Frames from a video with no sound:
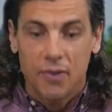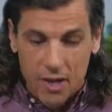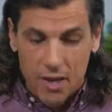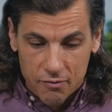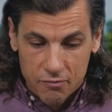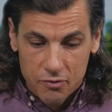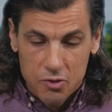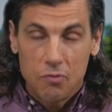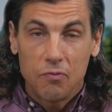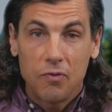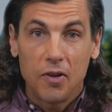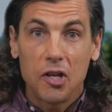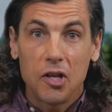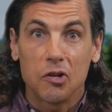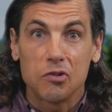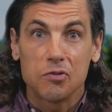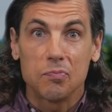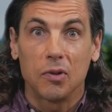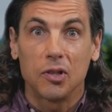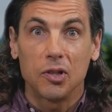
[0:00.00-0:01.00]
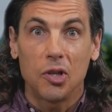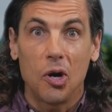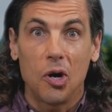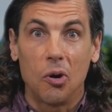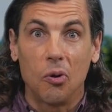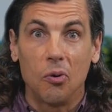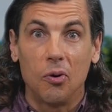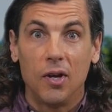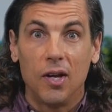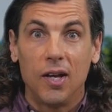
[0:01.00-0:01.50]
got a few videos
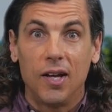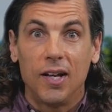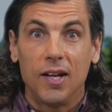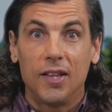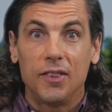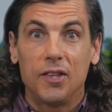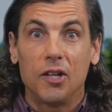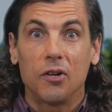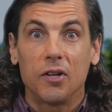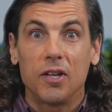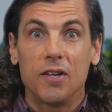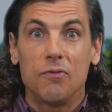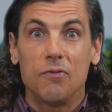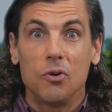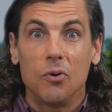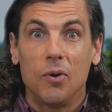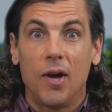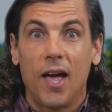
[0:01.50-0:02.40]
below that'll give you